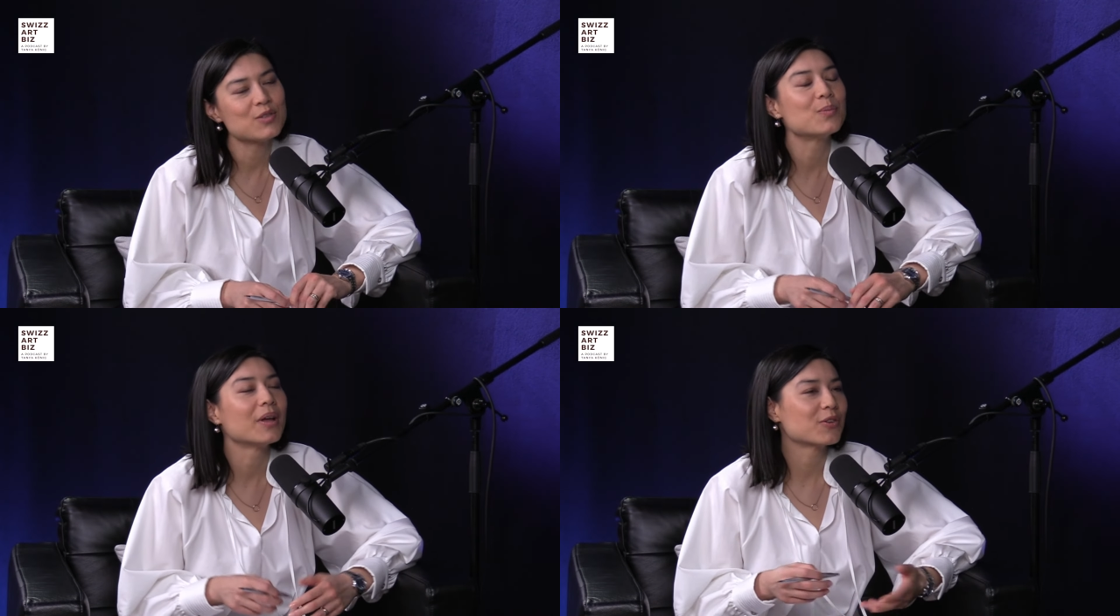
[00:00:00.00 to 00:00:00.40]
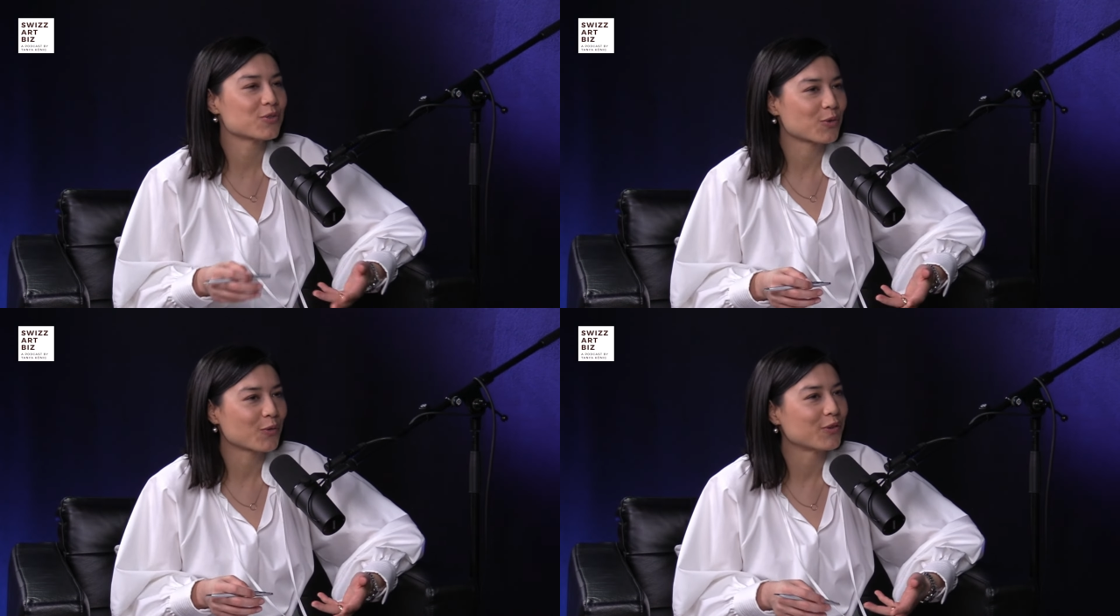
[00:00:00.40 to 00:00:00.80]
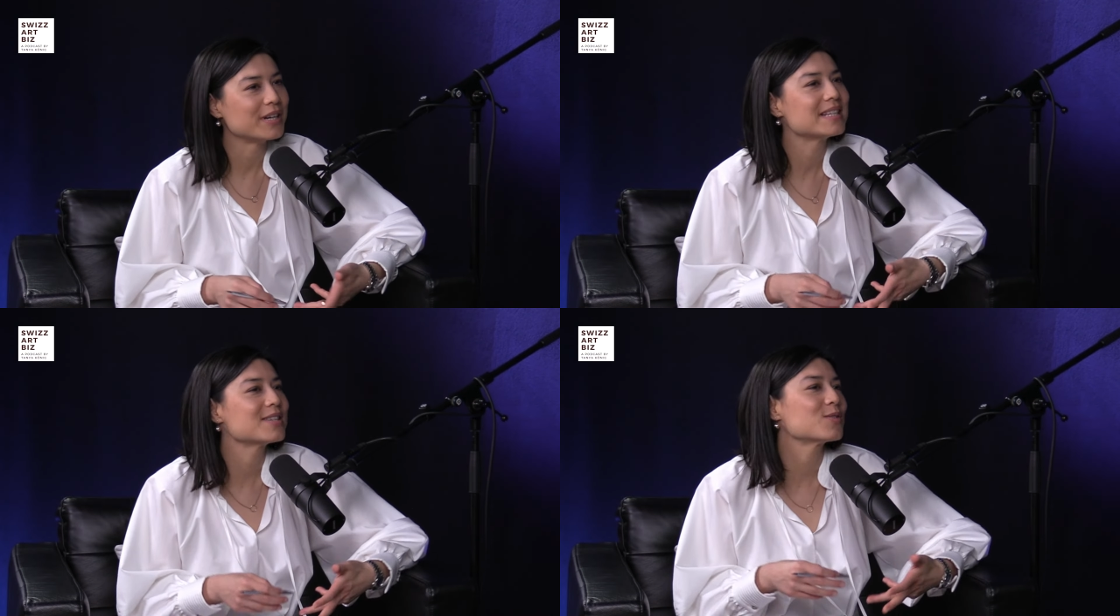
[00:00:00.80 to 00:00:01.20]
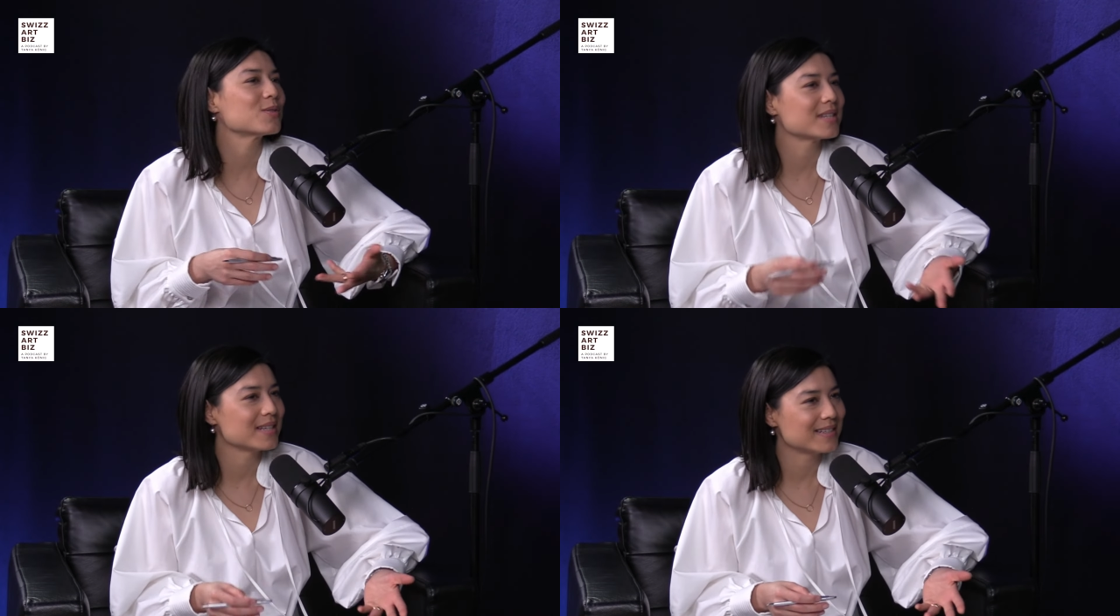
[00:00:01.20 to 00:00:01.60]
to make sure for instance
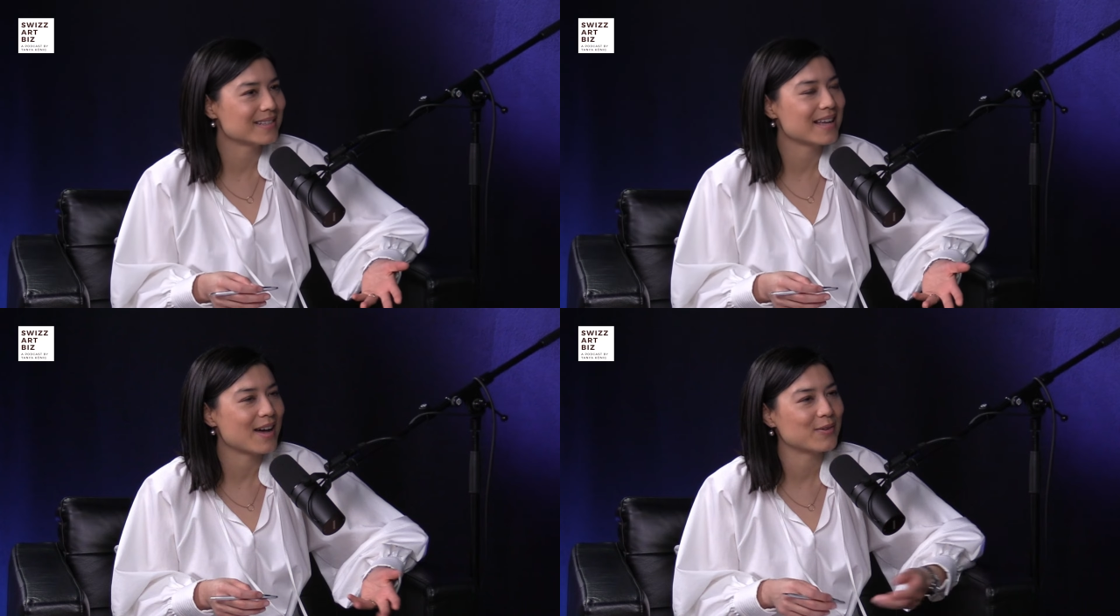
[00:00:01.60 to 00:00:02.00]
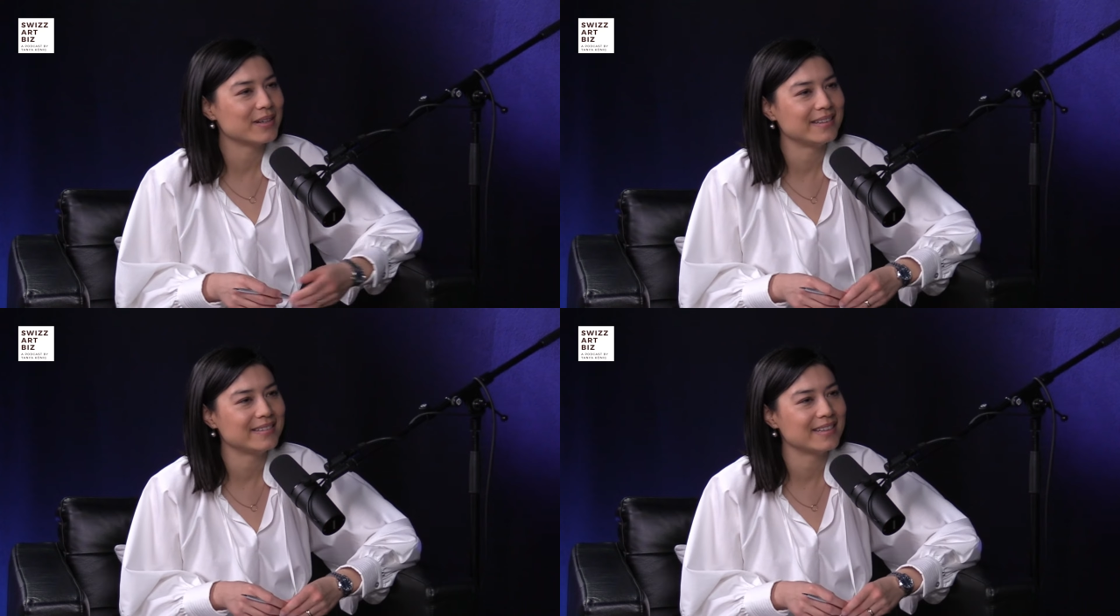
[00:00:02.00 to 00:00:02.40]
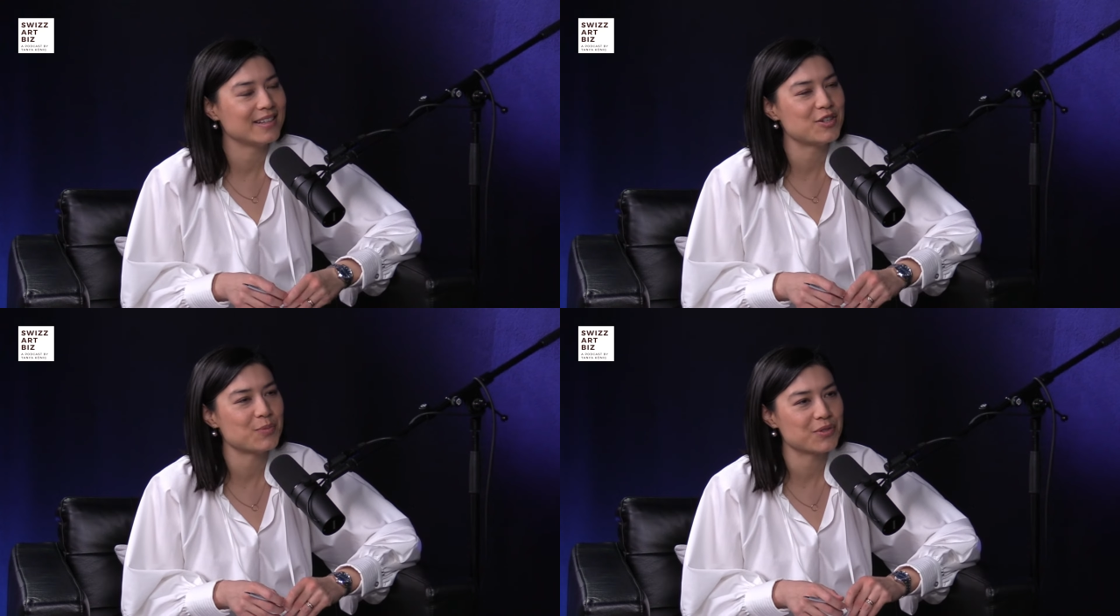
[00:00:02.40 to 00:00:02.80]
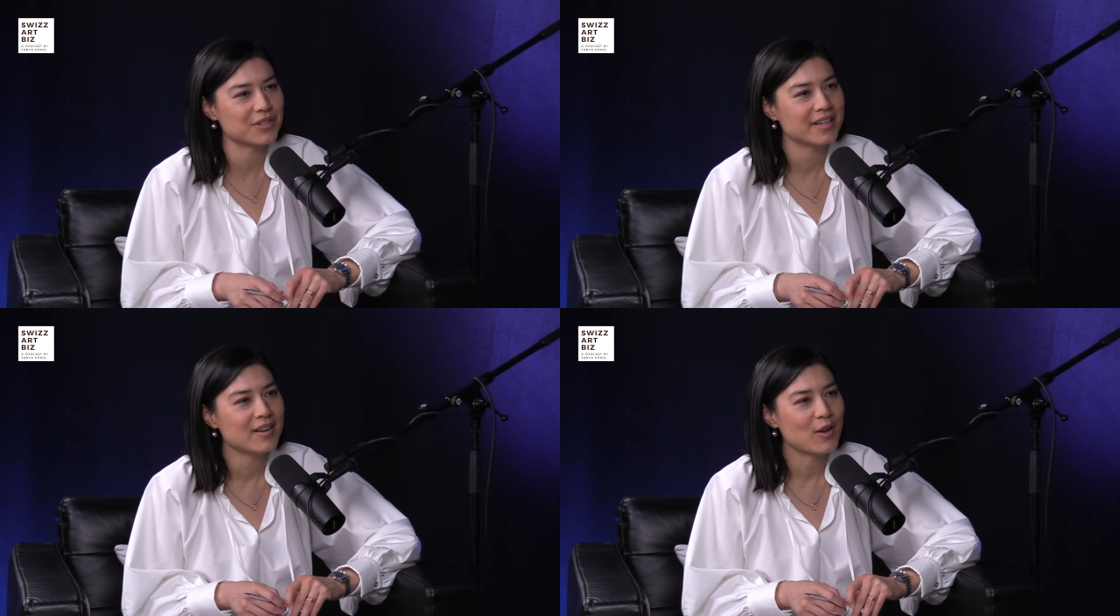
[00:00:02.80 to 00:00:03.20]
to sit down in the
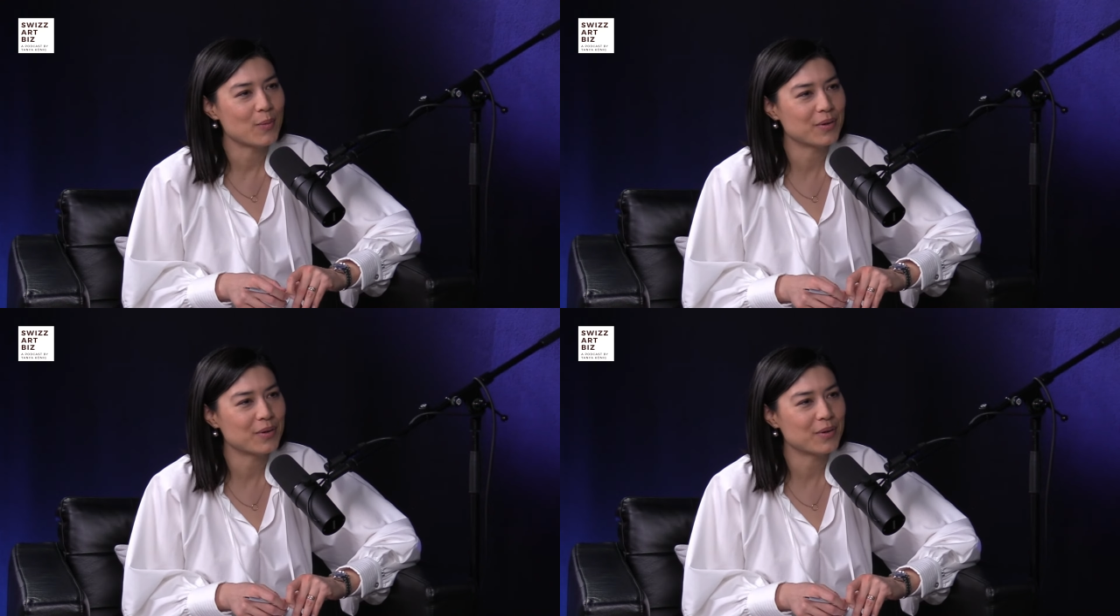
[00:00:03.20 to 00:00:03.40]
egyptian uh,